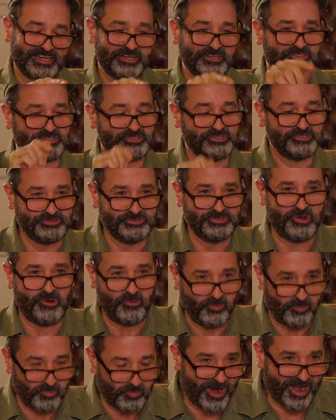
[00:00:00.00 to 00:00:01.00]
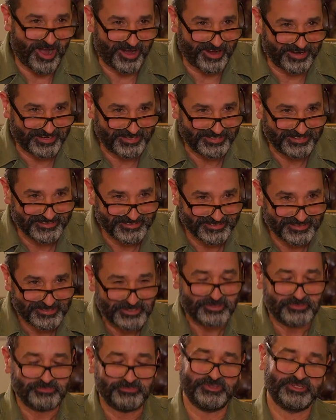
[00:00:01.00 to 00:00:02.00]
Leigh. Do you know why?
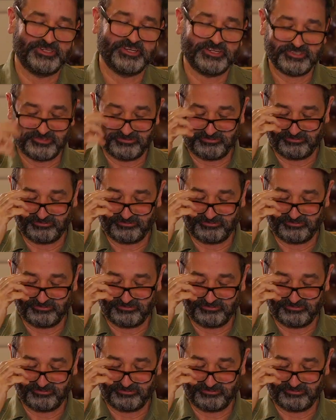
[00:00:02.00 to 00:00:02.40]
Because